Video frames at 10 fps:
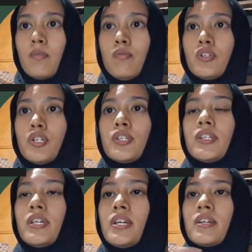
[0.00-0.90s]
which is
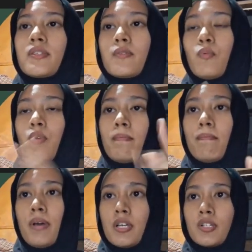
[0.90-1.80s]
it is web
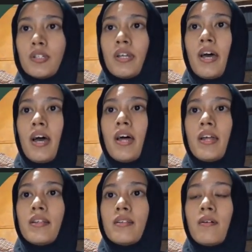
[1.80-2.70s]
page
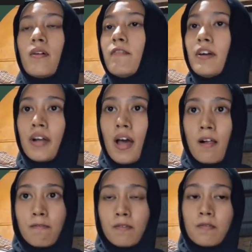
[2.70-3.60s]
that are very
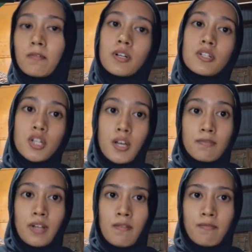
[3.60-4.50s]
helpful for the
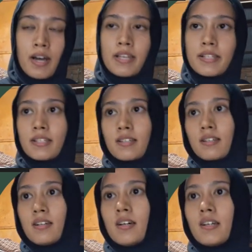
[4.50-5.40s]
travel advice.
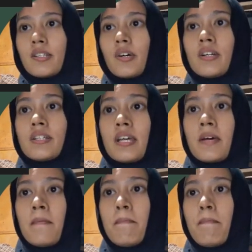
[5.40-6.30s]
So the
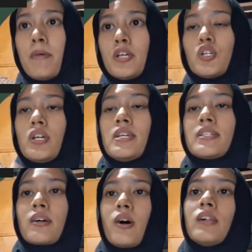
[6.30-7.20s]
second page
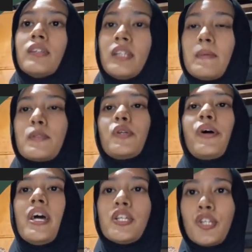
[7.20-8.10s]
is called
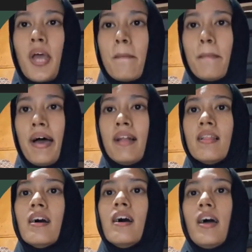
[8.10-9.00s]
tips.html
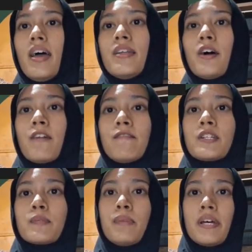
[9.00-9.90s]
and
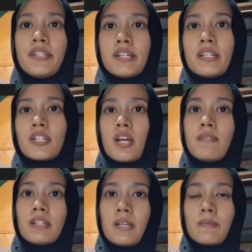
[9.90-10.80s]
offers practical
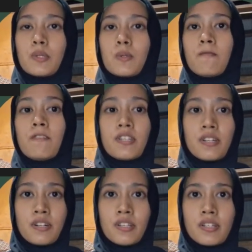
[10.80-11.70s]
travel tips to
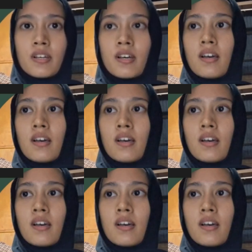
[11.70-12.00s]
visitors.